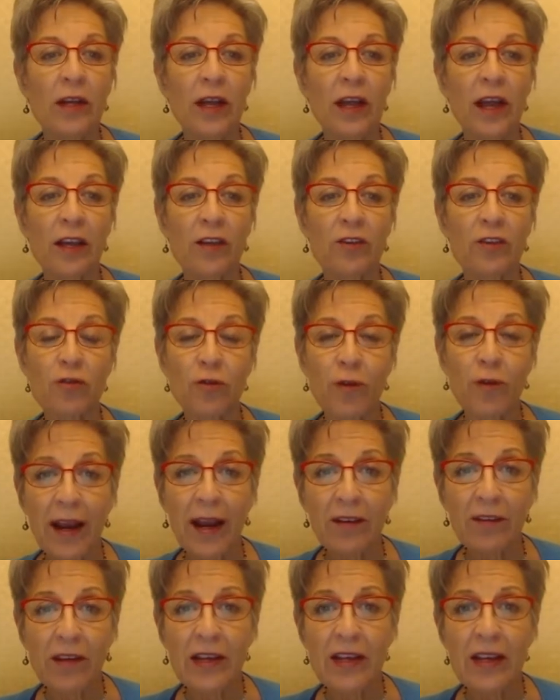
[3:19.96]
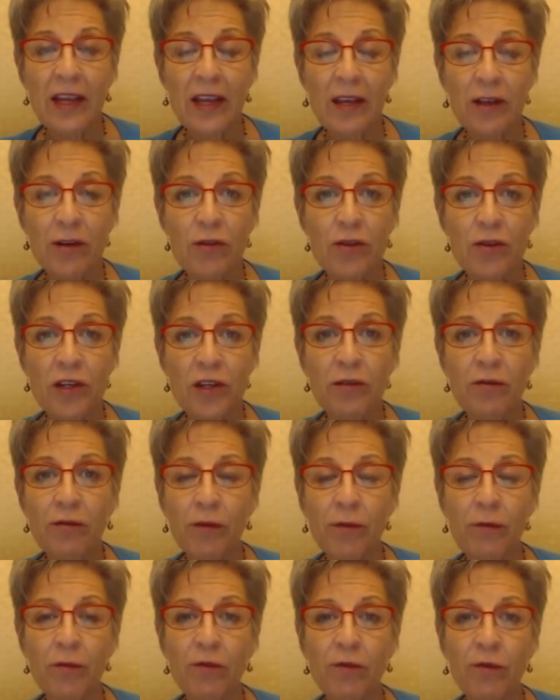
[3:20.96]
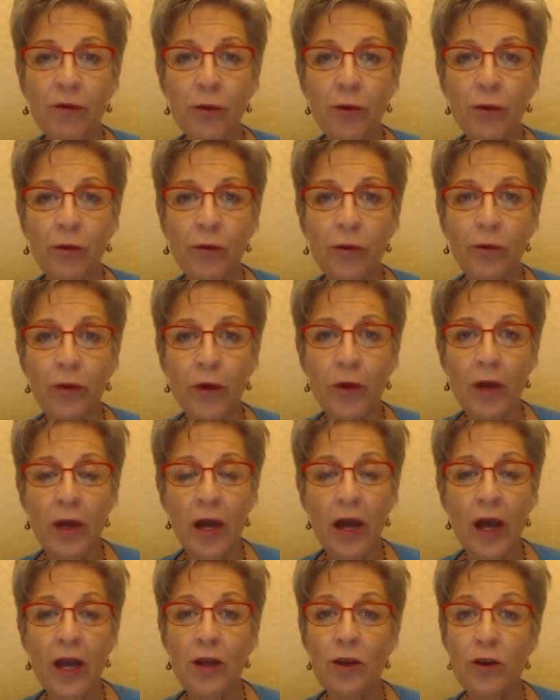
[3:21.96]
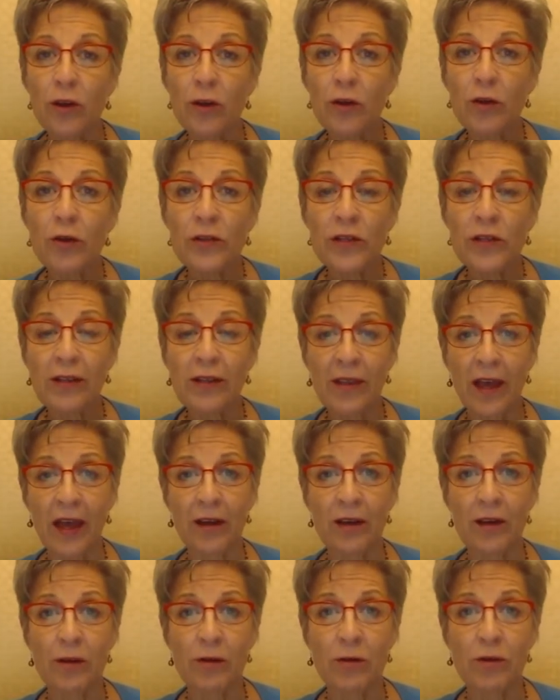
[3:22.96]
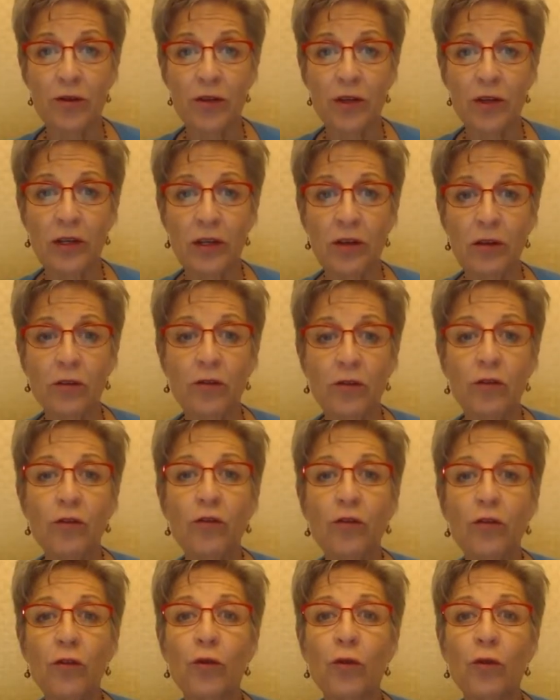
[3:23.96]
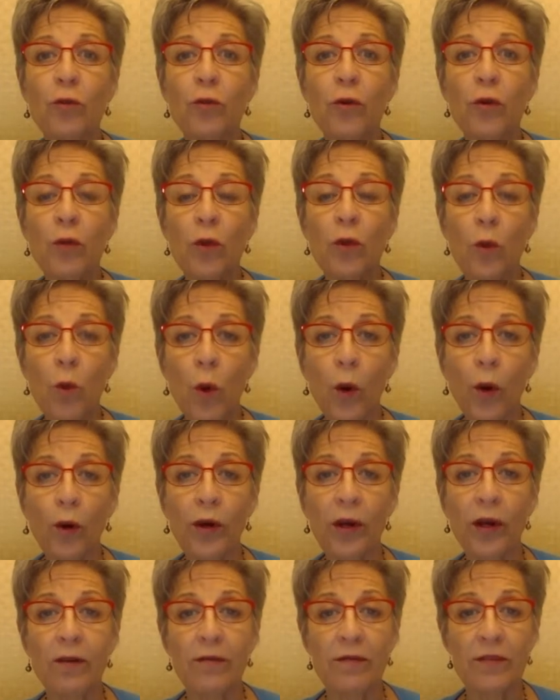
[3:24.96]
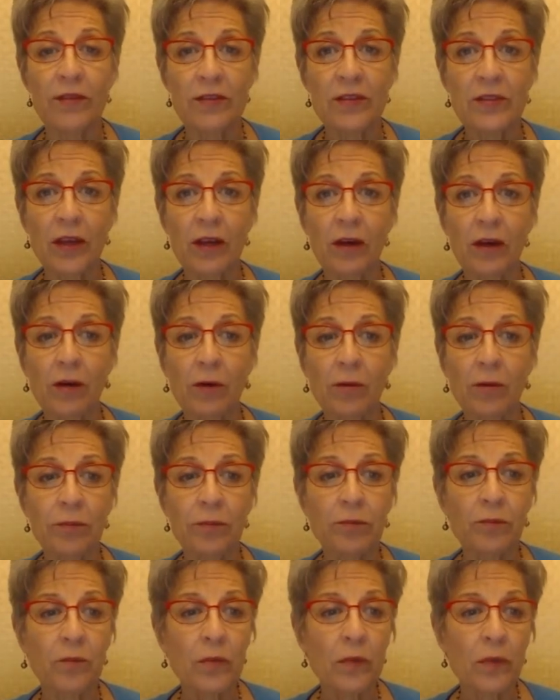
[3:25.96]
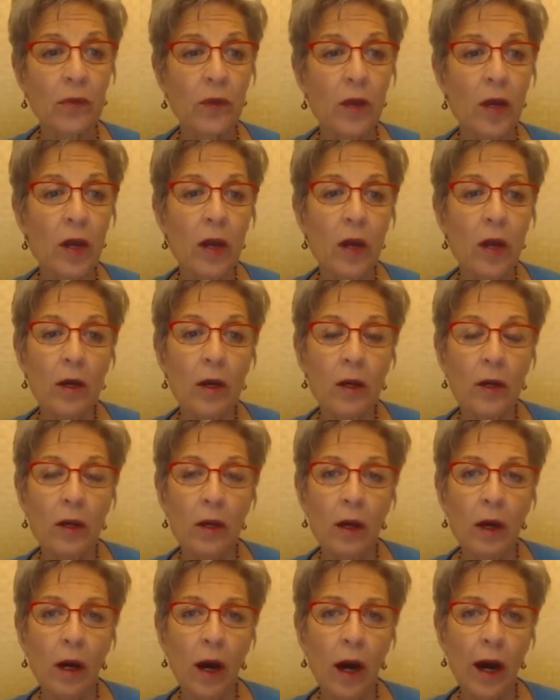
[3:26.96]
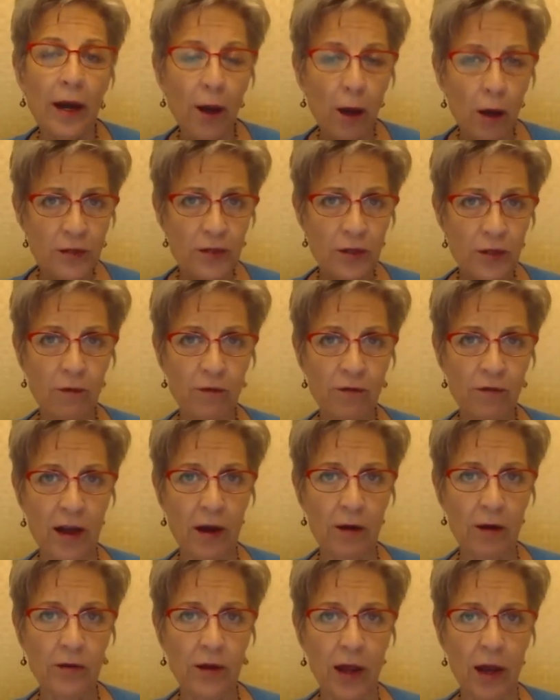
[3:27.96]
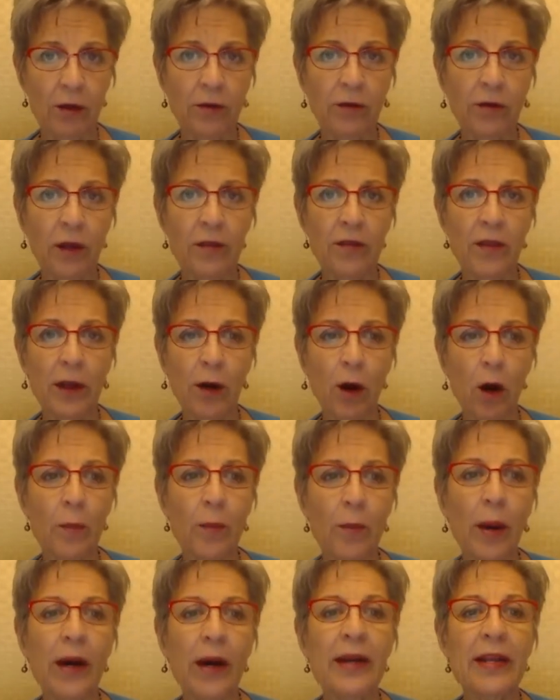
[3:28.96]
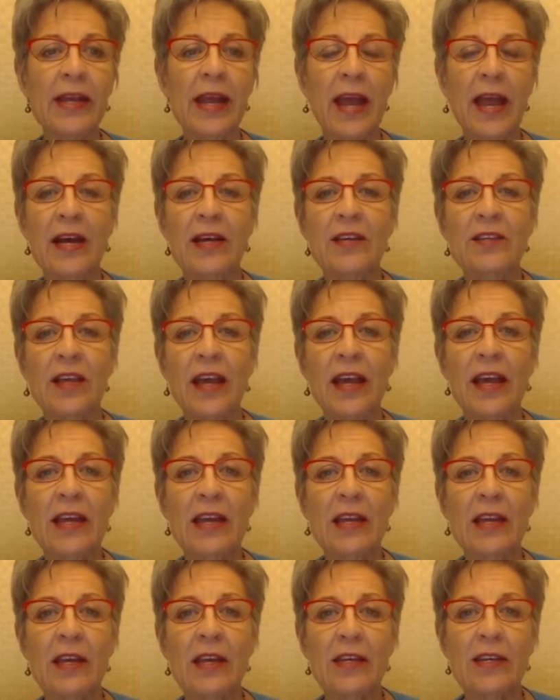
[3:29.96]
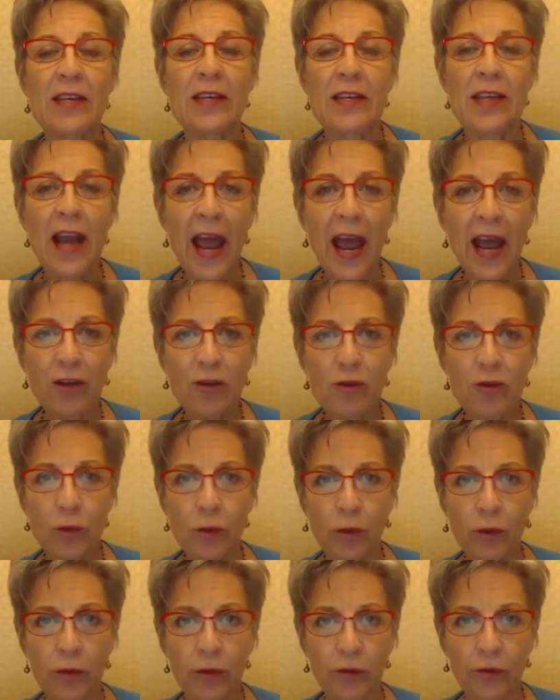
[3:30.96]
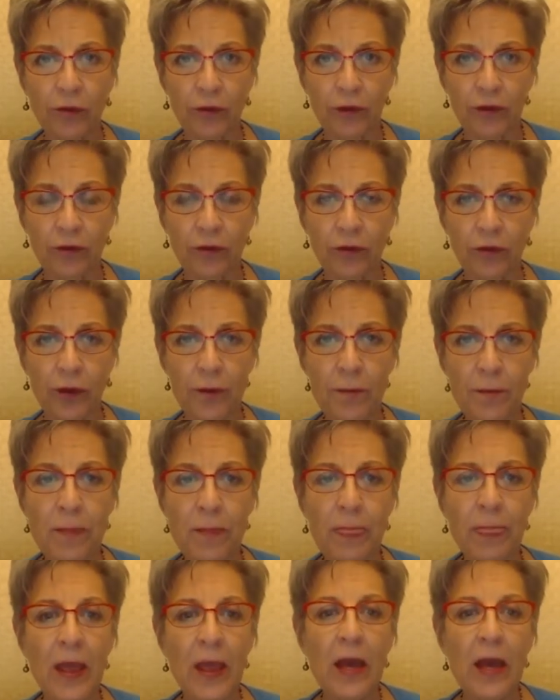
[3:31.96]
extracting energy from food and using that energy to do the work of the cell. I also found out that our body has a natural system